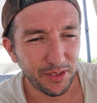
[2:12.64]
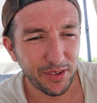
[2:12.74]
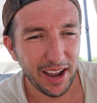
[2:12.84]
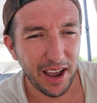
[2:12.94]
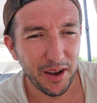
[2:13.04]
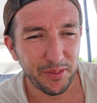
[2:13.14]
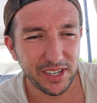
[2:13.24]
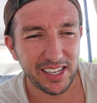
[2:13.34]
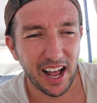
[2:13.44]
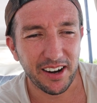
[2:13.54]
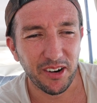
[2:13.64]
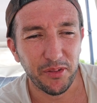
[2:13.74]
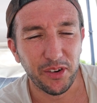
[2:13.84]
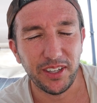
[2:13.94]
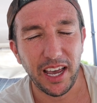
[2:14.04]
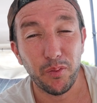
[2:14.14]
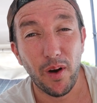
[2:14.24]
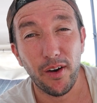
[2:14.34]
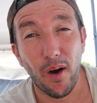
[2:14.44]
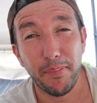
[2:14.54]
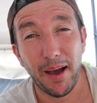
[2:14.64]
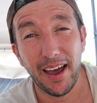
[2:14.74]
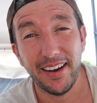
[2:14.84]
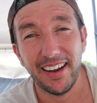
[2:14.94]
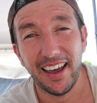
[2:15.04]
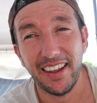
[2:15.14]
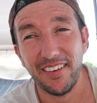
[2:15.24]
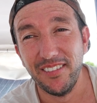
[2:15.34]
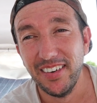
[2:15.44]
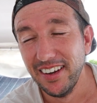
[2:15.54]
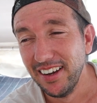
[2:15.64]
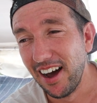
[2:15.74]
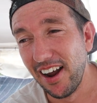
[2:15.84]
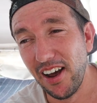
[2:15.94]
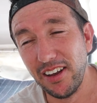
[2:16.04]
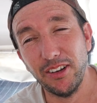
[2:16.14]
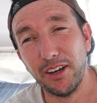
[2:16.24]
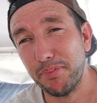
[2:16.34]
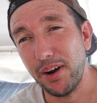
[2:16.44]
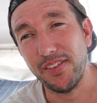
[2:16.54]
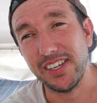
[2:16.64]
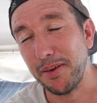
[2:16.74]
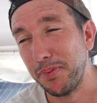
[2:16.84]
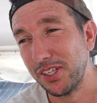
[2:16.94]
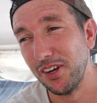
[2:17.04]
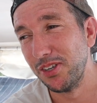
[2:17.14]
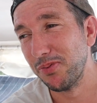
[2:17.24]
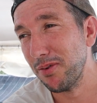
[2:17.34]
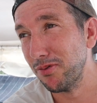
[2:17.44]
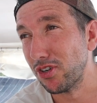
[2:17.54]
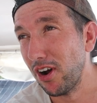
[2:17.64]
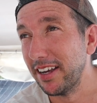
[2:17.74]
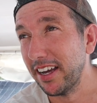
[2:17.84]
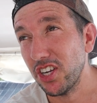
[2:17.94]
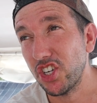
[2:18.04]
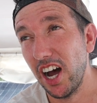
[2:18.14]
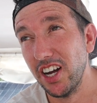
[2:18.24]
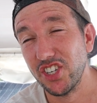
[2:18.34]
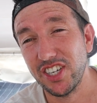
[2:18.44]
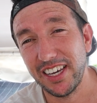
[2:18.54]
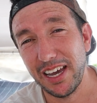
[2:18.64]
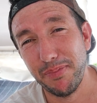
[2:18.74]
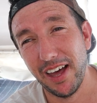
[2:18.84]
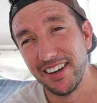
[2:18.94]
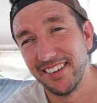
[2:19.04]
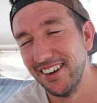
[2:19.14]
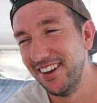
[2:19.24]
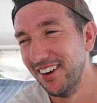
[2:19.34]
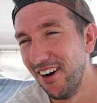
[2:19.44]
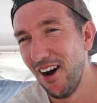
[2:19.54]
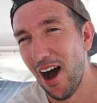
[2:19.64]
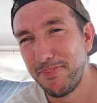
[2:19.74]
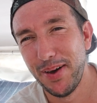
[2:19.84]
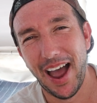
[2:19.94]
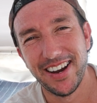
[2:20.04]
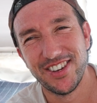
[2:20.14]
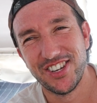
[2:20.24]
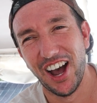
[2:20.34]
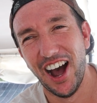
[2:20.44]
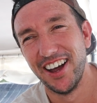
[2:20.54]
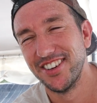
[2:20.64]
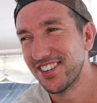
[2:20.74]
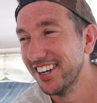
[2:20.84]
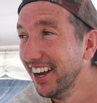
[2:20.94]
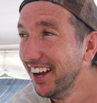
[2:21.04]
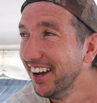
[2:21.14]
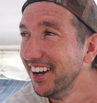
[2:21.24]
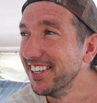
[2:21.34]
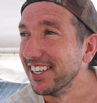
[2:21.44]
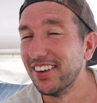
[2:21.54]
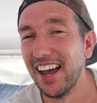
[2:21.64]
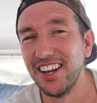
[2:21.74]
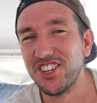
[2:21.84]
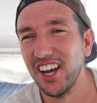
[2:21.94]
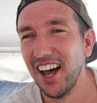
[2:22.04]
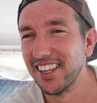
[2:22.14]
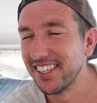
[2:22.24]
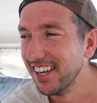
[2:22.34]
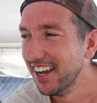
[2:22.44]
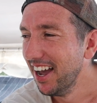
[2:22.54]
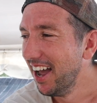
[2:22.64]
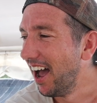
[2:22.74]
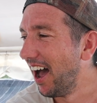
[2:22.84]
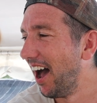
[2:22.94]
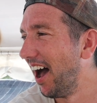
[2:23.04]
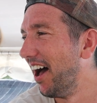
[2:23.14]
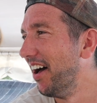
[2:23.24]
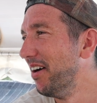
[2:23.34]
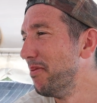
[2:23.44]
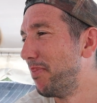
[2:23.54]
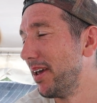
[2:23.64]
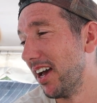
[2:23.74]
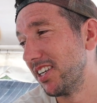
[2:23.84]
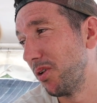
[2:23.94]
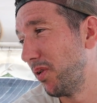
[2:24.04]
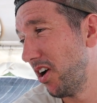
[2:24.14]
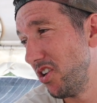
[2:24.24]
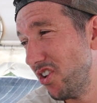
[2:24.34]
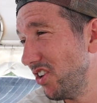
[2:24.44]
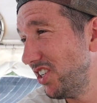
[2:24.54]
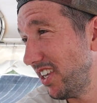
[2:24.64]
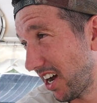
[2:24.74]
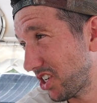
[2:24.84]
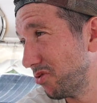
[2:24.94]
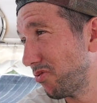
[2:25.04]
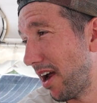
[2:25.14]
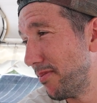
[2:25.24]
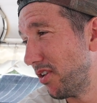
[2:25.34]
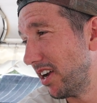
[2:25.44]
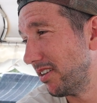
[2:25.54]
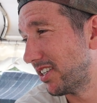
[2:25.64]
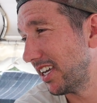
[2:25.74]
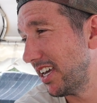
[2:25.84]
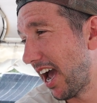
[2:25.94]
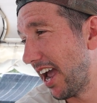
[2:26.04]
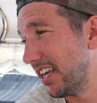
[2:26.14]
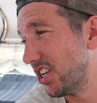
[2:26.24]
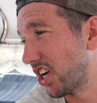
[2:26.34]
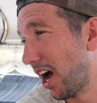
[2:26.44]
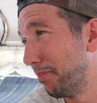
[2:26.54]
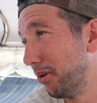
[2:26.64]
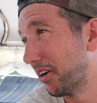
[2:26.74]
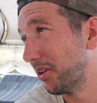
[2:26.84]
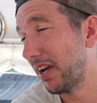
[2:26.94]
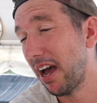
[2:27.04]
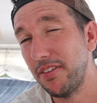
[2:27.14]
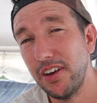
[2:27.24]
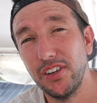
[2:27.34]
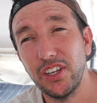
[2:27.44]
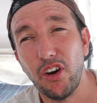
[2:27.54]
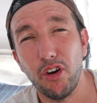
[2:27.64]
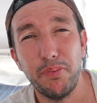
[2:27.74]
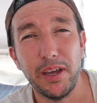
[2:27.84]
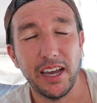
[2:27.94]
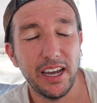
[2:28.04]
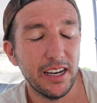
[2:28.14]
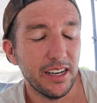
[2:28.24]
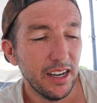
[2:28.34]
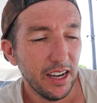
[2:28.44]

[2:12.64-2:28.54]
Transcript: where we started off we only had one iPad, and then I know, look at previous episodes where we were trying to get a charger to keep that iPad charged, so we had charts. But yeah, so we don't use the actual Raymarine C80 chart plotter that we have here in the cockpit, and